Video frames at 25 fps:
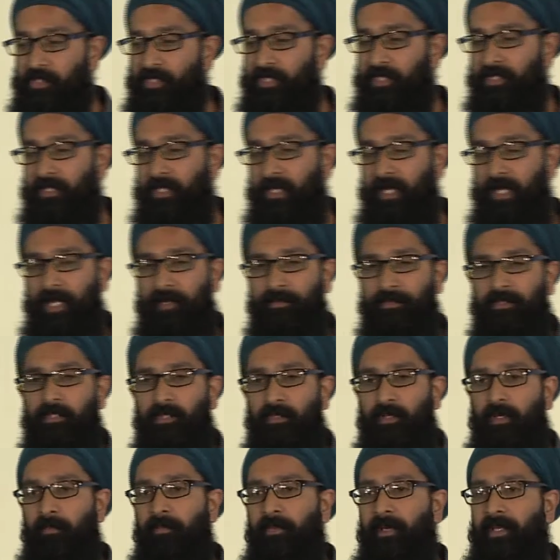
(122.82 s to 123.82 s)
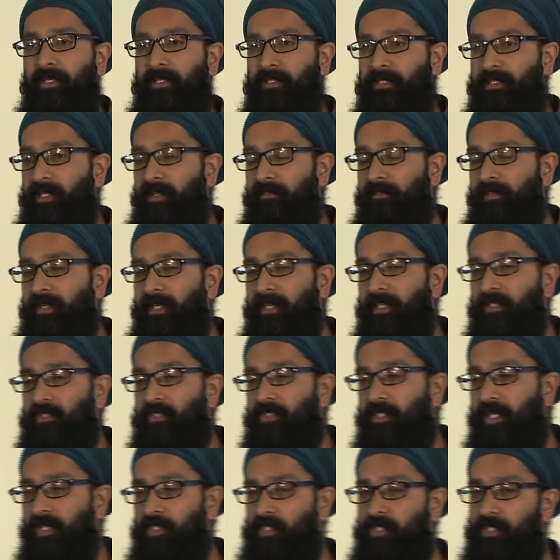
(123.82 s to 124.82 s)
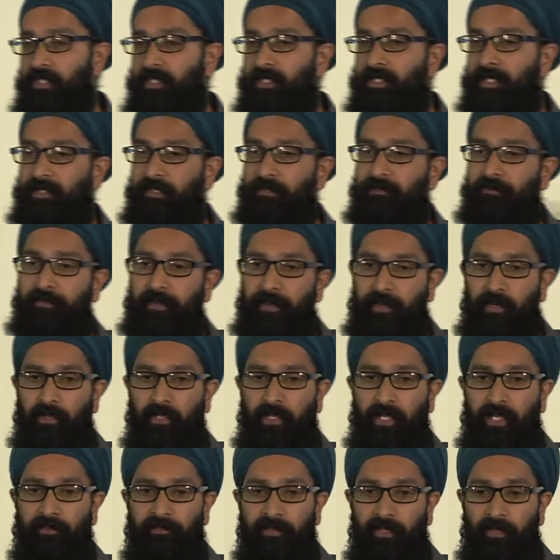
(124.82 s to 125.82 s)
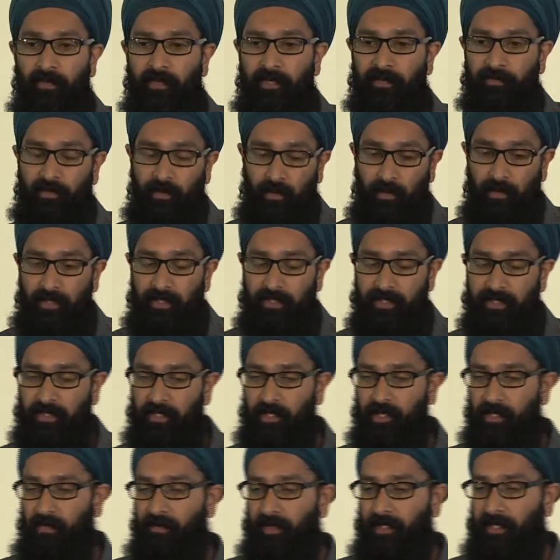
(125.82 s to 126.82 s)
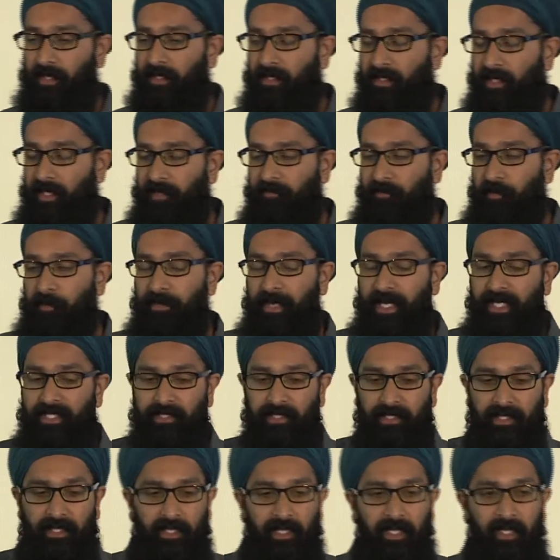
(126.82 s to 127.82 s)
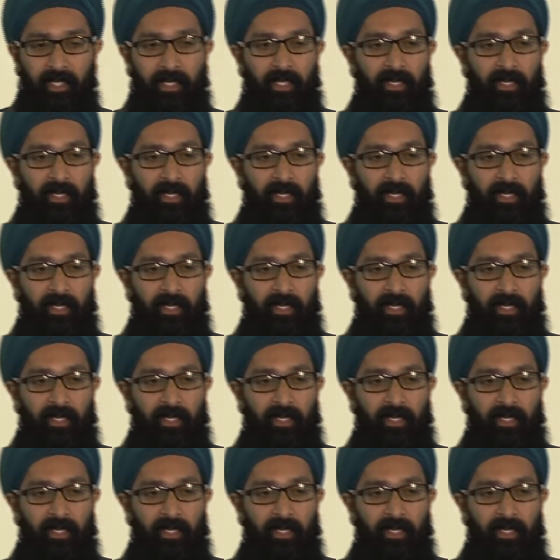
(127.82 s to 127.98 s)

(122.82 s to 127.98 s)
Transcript: just an absolute abundance of it. And it's not just at the federal level where, of course, we can kind of imagine it.